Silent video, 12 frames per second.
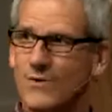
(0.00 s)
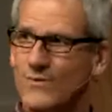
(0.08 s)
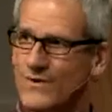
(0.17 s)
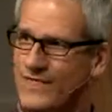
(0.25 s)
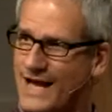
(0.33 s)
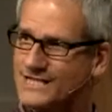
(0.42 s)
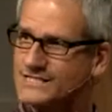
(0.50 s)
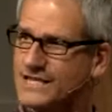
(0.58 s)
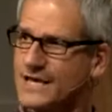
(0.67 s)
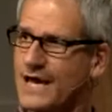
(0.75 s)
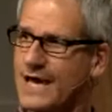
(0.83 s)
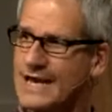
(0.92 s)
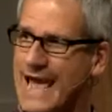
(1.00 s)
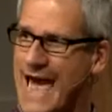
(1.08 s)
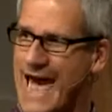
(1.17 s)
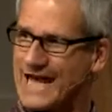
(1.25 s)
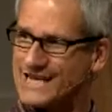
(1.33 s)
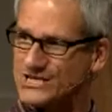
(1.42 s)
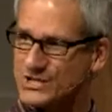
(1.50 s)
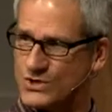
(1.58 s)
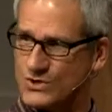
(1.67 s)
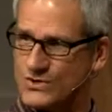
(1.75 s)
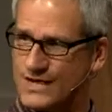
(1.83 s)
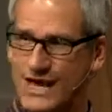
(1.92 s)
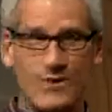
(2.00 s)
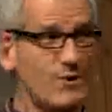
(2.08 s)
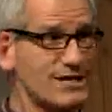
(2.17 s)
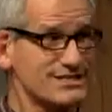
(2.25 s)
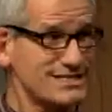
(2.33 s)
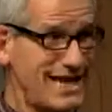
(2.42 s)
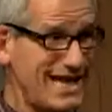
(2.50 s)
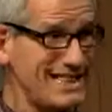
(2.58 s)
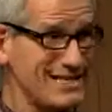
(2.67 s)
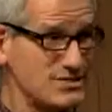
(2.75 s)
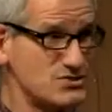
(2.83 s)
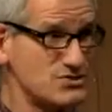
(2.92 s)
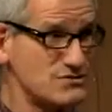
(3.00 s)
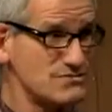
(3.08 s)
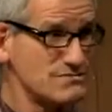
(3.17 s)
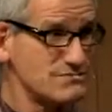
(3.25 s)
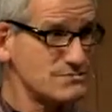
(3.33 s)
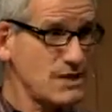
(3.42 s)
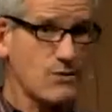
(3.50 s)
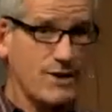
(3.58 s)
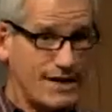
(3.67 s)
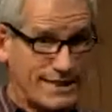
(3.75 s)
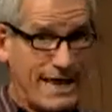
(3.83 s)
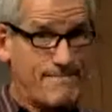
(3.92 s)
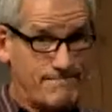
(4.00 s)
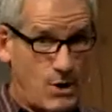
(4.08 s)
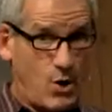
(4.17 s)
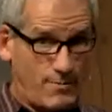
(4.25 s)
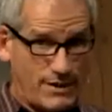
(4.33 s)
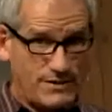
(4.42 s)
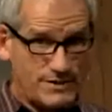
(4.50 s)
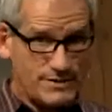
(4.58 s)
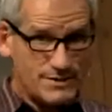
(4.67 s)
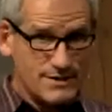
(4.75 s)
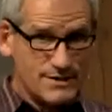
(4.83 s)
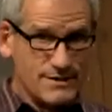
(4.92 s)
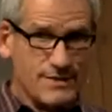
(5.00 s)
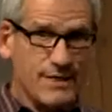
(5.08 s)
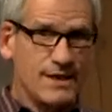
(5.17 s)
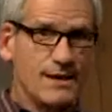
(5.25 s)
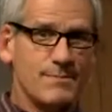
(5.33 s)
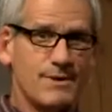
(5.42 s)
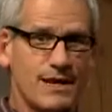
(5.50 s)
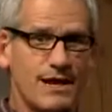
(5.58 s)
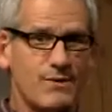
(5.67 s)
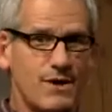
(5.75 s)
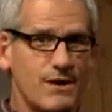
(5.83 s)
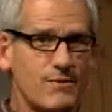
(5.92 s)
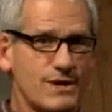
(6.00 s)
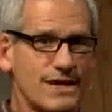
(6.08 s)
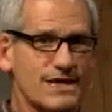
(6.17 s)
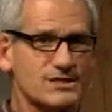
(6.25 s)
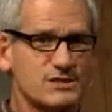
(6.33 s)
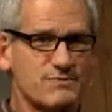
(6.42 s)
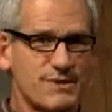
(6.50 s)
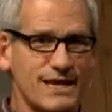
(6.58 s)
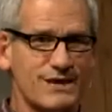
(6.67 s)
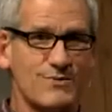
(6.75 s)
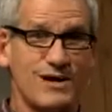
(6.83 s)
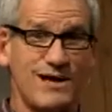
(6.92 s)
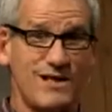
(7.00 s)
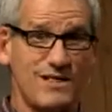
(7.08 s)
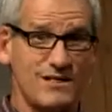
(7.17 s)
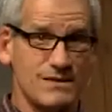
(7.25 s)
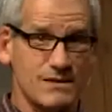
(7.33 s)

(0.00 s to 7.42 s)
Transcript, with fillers: Well, that's an attitude that I want to challenge. Not right at that moment, but I, I want to explain well,